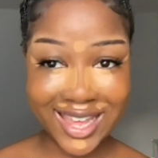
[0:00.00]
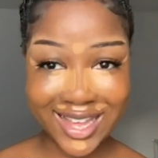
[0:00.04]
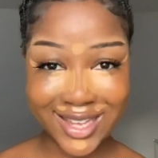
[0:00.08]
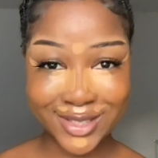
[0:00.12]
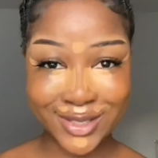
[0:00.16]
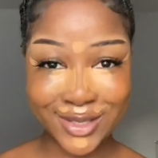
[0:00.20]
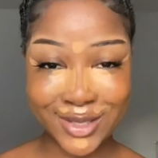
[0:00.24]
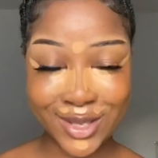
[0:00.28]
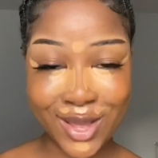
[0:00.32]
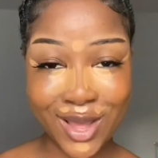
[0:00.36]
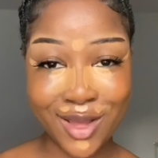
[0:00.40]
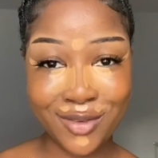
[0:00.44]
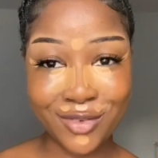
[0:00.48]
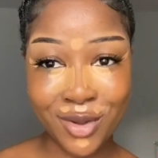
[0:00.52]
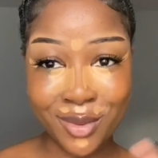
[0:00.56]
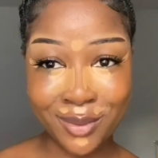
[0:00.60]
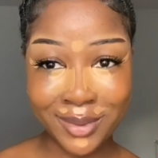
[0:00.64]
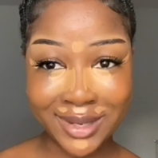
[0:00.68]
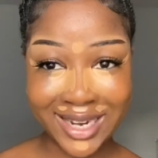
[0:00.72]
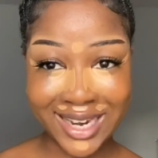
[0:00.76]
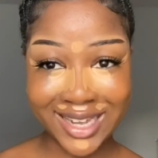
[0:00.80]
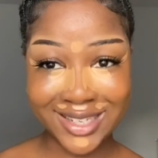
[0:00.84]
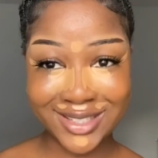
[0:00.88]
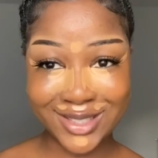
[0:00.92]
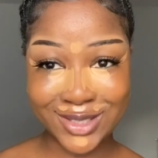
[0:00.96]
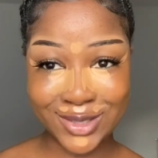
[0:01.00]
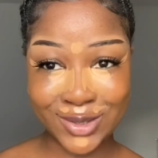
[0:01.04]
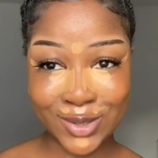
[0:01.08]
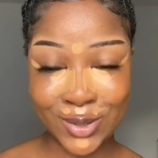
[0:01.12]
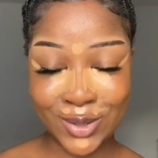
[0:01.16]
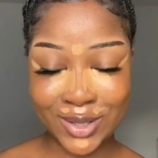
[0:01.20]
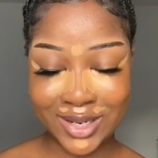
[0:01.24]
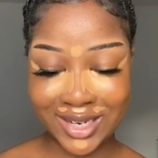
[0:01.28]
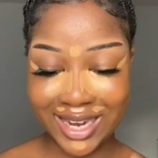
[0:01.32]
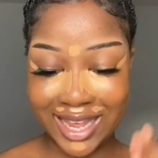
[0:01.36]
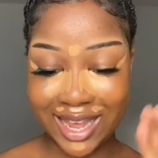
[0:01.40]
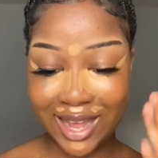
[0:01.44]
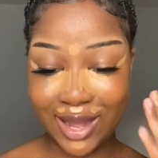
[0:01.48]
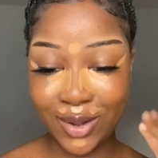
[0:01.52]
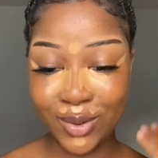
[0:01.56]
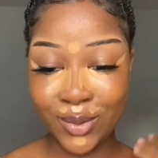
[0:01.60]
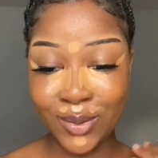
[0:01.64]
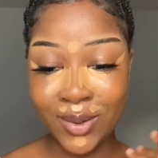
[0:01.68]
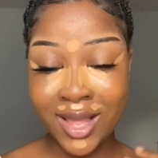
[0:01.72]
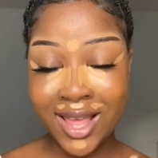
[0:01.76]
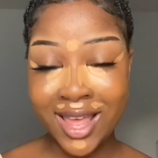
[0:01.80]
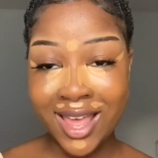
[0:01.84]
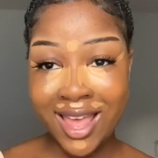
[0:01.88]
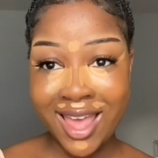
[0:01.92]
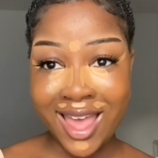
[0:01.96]
so I've got my lashes on now,
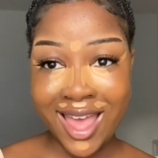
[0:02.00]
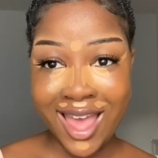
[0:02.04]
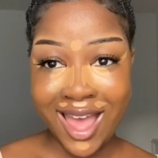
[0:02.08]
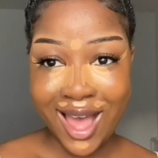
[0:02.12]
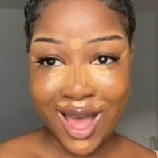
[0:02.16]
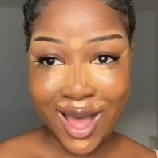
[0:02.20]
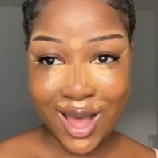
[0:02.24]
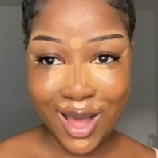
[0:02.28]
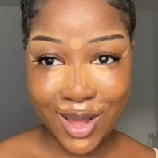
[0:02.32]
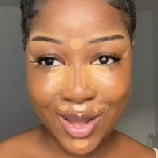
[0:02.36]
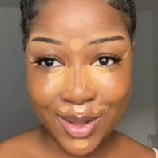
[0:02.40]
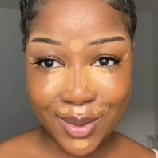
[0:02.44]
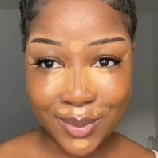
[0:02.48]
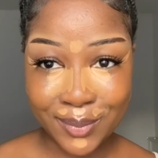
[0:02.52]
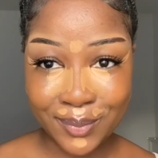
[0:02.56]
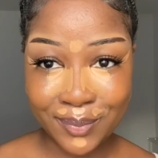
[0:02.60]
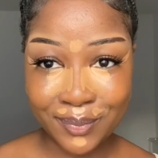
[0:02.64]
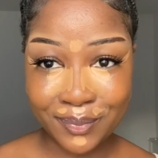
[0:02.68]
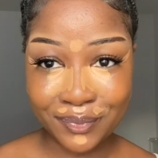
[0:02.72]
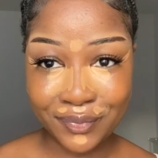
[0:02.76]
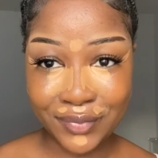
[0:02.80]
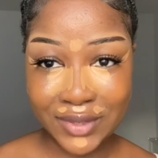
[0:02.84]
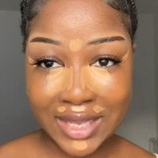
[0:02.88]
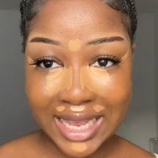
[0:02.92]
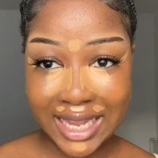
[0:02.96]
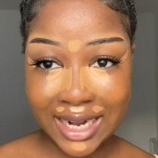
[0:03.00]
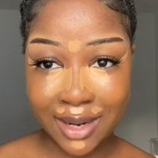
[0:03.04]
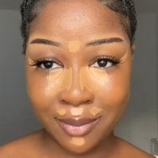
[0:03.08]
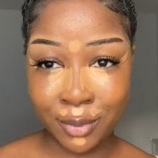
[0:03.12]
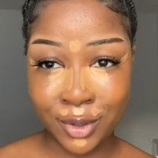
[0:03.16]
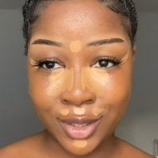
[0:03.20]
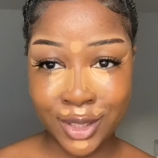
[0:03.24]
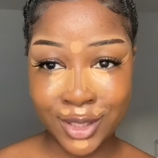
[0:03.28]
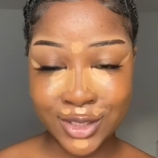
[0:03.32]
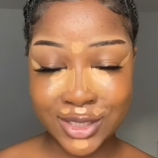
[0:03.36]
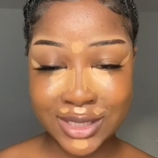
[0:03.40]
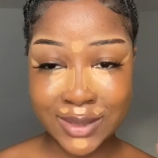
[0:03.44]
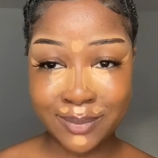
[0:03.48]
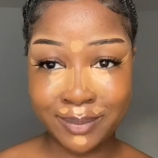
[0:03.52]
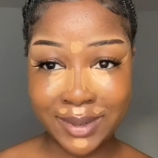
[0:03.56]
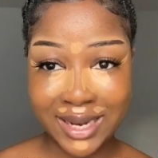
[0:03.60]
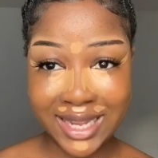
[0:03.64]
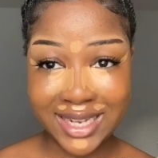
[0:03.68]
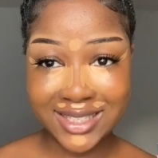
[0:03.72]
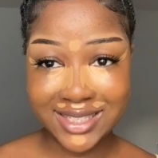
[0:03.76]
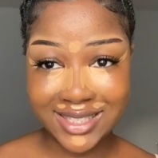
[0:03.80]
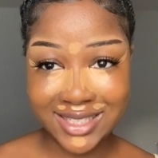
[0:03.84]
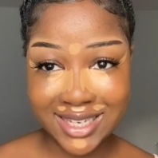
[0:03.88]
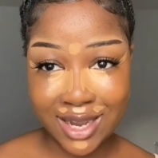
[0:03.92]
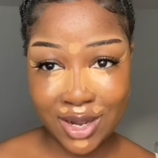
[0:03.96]
and I'm gonna just
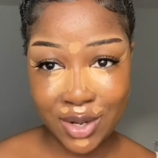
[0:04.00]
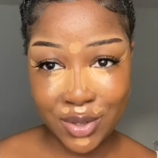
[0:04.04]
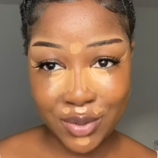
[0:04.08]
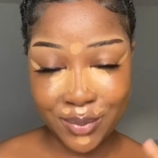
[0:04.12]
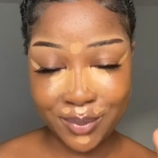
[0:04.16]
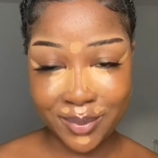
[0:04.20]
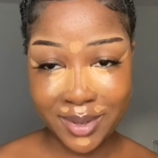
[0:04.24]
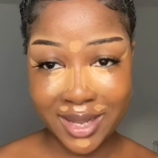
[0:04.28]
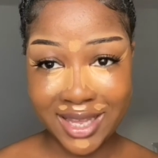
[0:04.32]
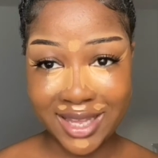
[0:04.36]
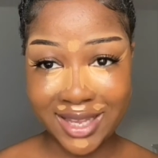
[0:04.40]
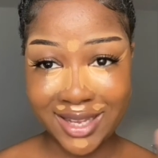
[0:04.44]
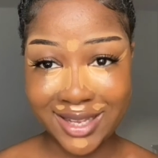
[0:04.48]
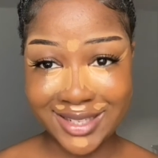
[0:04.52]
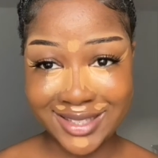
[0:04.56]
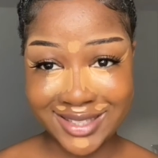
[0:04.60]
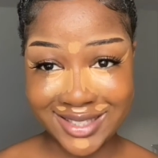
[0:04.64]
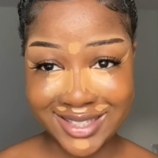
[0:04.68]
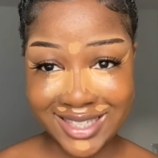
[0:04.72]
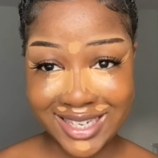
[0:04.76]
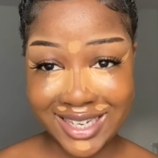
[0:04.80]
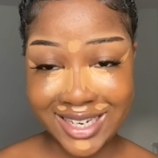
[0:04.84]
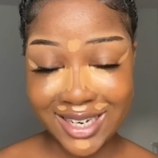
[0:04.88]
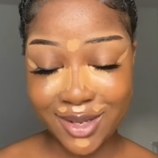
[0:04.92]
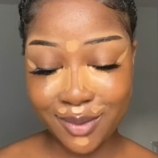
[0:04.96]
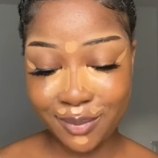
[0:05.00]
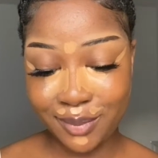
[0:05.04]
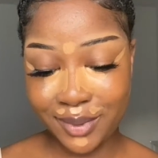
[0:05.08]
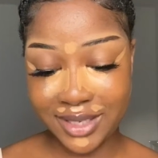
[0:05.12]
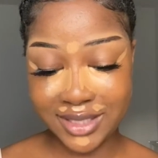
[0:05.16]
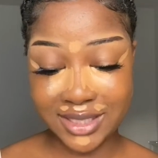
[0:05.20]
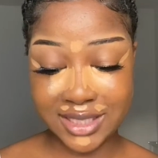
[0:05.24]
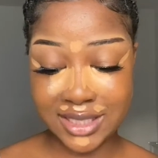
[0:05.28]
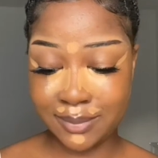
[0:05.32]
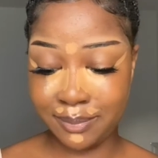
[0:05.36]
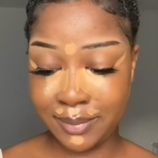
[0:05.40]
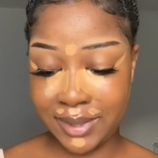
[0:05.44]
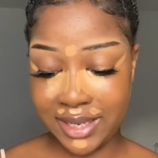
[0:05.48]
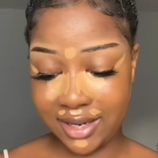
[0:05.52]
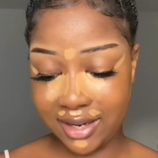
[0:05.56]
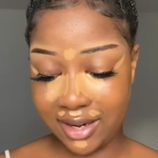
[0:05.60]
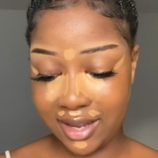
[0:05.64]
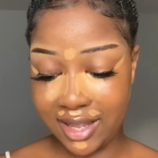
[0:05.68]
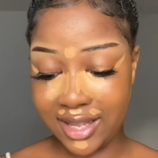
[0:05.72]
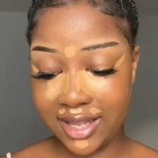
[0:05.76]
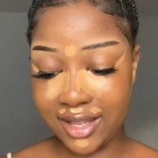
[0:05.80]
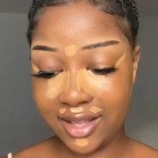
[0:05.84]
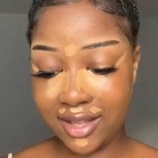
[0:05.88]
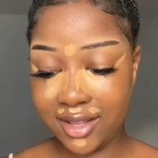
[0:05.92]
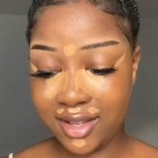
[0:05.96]
blend out my concealer because it's been
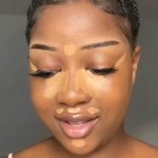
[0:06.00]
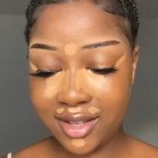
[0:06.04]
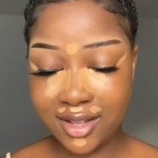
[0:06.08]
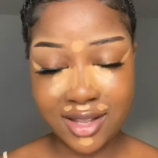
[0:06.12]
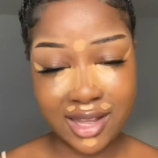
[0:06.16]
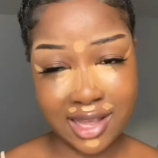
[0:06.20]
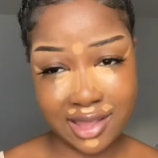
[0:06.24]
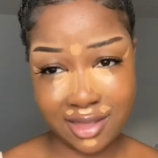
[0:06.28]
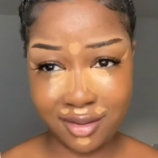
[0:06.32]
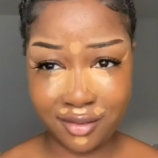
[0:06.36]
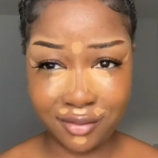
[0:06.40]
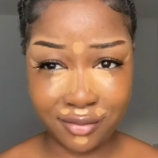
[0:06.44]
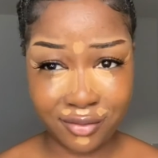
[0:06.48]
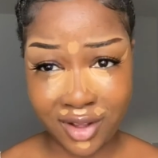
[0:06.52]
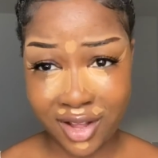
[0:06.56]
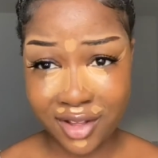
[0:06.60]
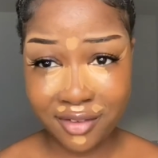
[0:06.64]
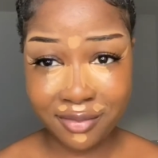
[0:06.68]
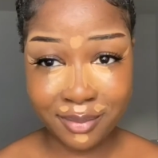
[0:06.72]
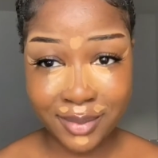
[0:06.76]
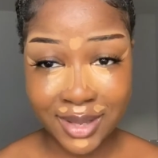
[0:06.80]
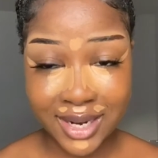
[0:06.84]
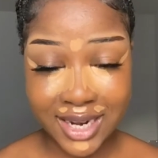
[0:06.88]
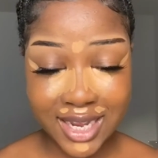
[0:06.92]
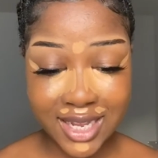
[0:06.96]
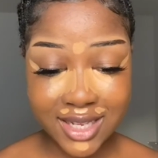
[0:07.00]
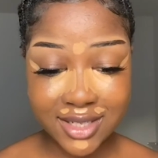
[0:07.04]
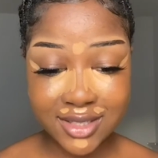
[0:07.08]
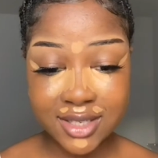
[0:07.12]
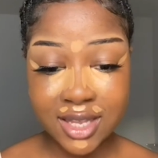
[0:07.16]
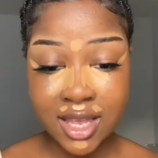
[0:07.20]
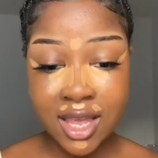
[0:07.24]
like, I think 5 minutes.